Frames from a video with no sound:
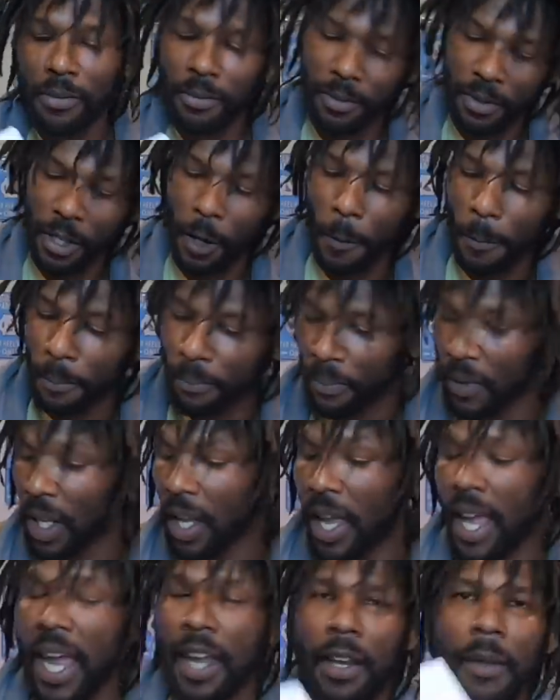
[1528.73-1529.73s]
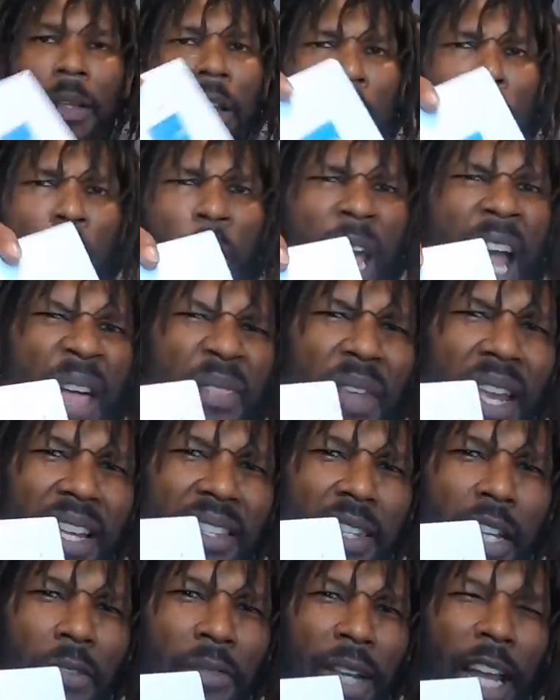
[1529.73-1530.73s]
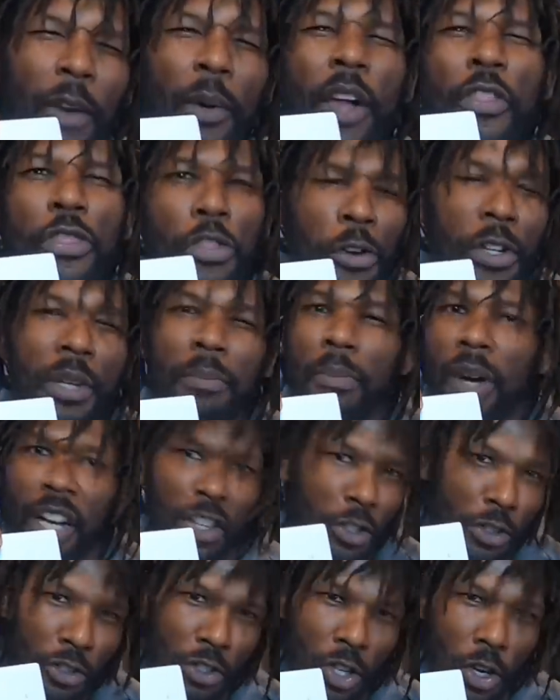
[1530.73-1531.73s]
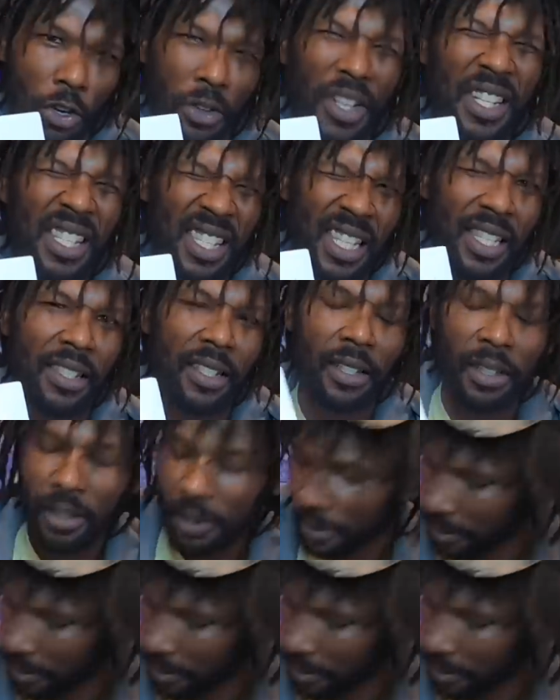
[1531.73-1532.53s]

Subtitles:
So, and oh yeah, I think it's selling for like around 30 bucks or so consistently.